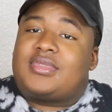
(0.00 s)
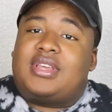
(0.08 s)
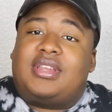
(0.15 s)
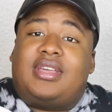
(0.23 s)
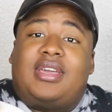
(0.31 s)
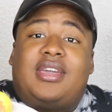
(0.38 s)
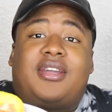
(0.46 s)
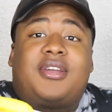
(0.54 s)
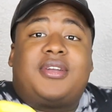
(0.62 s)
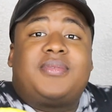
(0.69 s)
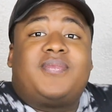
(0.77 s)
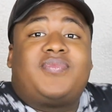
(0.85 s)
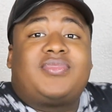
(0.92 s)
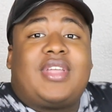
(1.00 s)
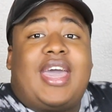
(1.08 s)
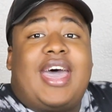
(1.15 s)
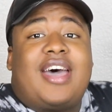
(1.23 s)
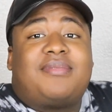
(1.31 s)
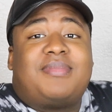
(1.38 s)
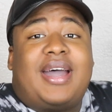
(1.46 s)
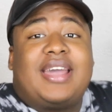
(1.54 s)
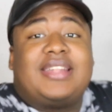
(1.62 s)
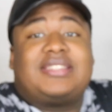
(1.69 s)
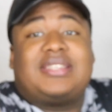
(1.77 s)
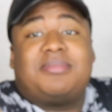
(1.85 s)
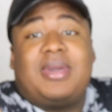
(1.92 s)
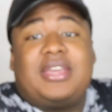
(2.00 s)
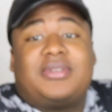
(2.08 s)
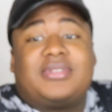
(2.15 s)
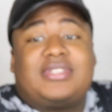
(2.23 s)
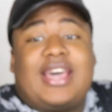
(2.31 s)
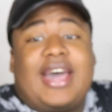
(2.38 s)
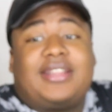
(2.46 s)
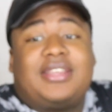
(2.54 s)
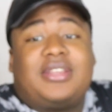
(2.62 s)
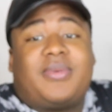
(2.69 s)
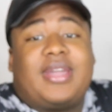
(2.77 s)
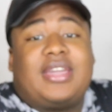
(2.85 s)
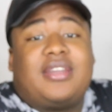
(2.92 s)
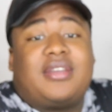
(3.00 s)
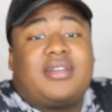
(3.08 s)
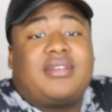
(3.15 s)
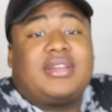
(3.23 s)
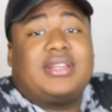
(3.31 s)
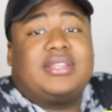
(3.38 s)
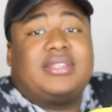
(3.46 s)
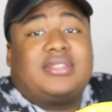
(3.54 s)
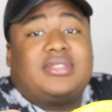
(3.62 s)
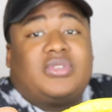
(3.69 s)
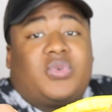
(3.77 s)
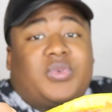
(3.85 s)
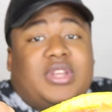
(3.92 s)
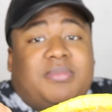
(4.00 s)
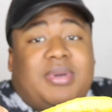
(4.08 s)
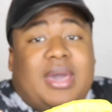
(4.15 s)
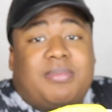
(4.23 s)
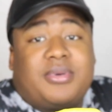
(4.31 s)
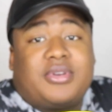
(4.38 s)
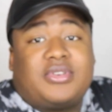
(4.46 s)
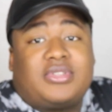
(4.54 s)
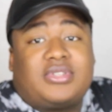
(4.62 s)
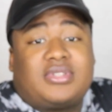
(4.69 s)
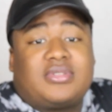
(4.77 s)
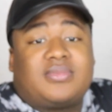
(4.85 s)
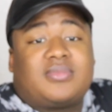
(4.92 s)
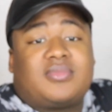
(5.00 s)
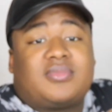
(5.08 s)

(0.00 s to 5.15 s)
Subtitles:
And then here, I have my tomato salad. Right here is green peppers.